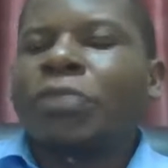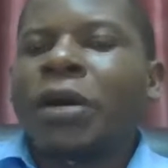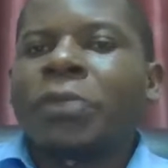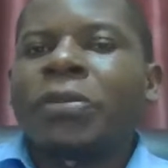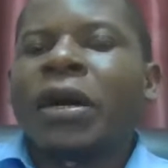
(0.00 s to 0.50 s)

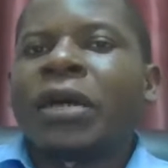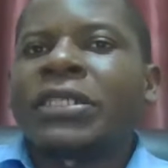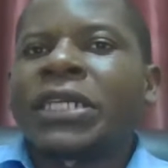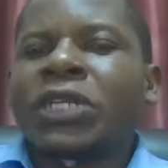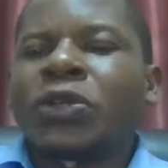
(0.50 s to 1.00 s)

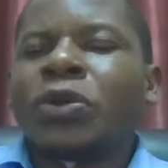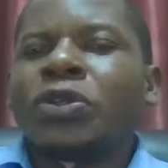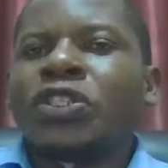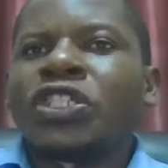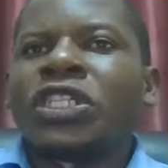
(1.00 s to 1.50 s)
optimum
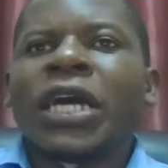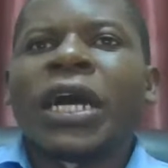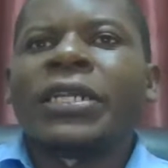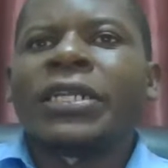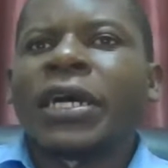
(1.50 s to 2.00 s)

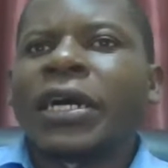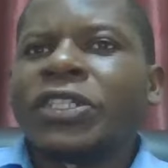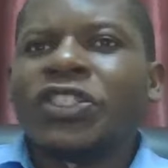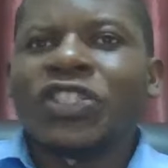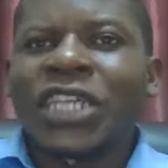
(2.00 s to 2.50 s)
technology, and
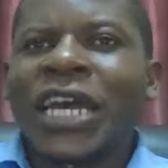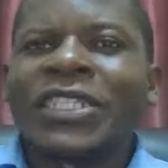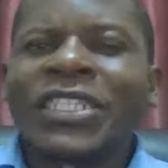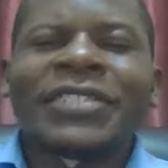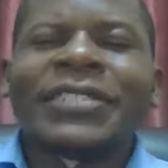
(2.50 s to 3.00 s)

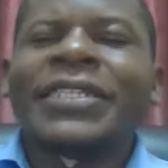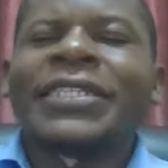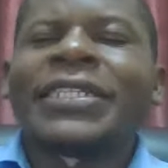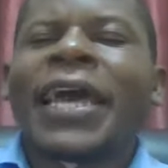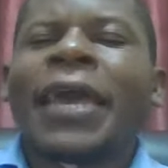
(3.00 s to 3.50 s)
GI
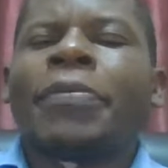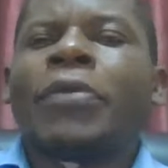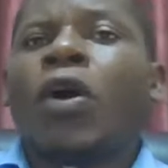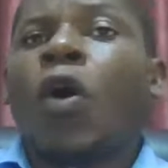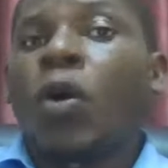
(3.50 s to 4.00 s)
just in time.